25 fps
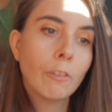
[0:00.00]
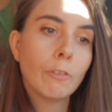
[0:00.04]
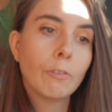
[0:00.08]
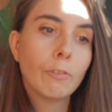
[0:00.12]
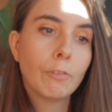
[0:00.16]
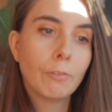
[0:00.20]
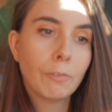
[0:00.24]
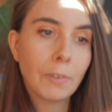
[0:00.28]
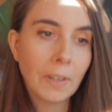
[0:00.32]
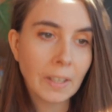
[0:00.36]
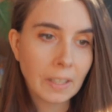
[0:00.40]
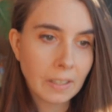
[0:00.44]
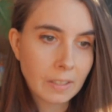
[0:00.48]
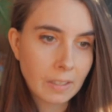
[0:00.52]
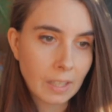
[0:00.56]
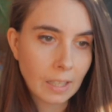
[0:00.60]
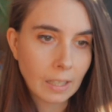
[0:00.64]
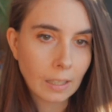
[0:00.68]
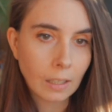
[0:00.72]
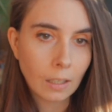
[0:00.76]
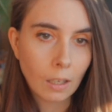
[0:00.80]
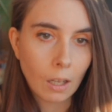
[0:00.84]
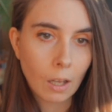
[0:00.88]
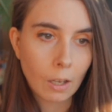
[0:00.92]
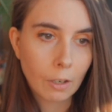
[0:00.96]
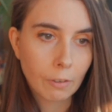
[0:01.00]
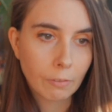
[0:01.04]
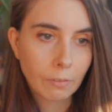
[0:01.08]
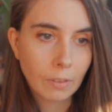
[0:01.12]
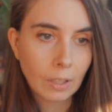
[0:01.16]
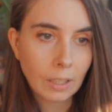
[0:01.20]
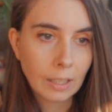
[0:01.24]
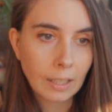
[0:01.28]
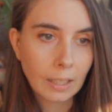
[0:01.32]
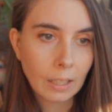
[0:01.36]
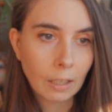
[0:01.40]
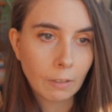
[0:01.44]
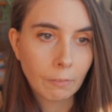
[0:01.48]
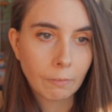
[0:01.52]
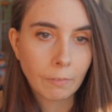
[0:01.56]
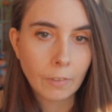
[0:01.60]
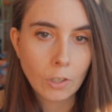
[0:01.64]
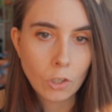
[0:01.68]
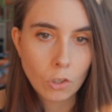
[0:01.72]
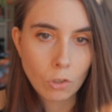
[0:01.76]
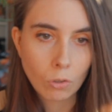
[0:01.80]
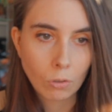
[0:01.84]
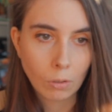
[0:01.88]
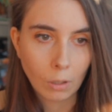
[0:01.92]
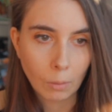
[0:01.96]
fixing a lot of the little
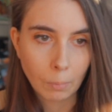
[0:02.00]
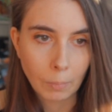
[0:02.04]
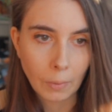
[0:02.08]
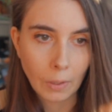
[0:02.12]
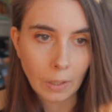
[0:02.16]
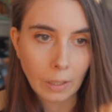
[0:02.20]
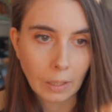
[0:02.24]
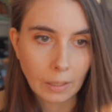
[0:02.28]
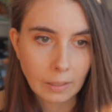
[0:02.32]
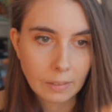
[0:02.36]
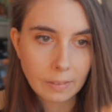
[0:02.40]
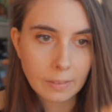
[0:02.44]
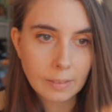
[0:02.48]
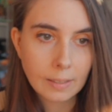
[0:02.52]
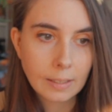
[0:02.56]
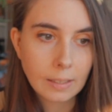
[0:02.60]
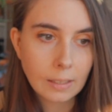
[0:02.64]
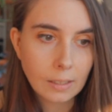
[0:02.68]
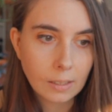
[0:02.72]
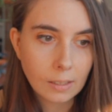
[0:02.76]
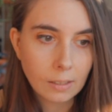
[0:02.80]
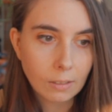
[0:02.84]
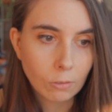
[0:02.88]
visual bugs,